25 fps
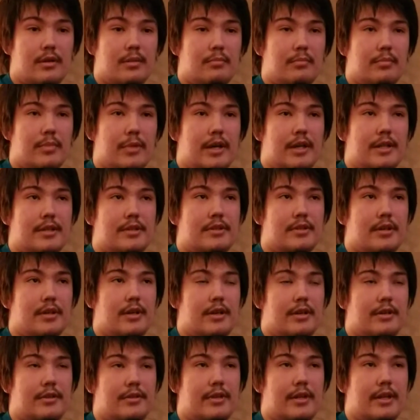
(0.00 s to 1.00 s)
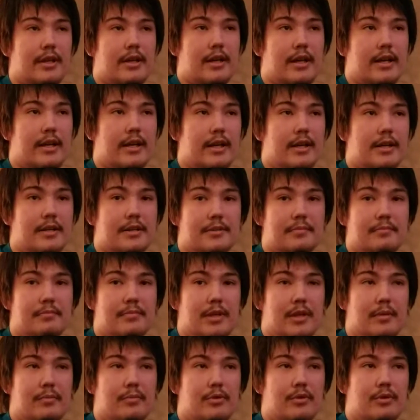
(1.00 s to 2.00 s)
But then I guess
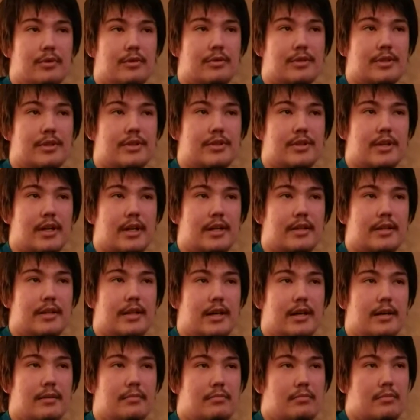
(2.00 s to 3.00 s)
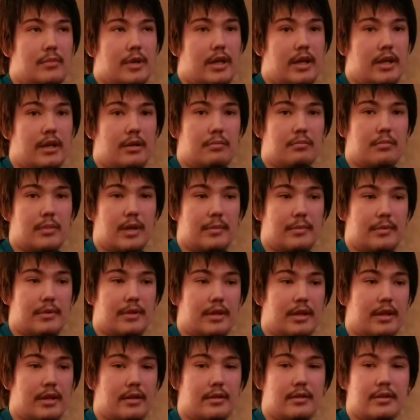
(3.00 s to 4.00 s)
people decide that hey,
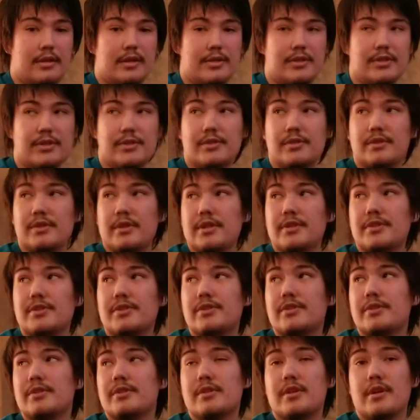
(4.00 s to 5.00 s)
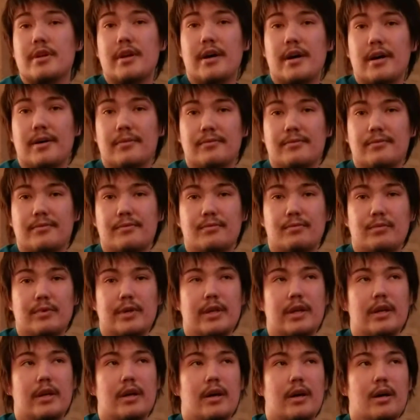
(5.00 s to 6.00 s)
maybe this isn't enough.
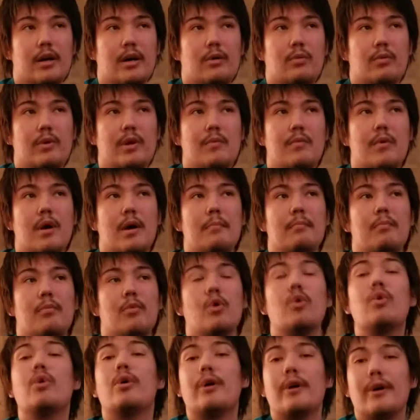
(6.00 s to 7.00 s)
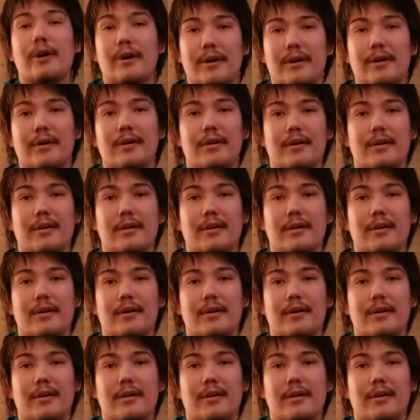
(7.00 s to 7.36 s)
We want more.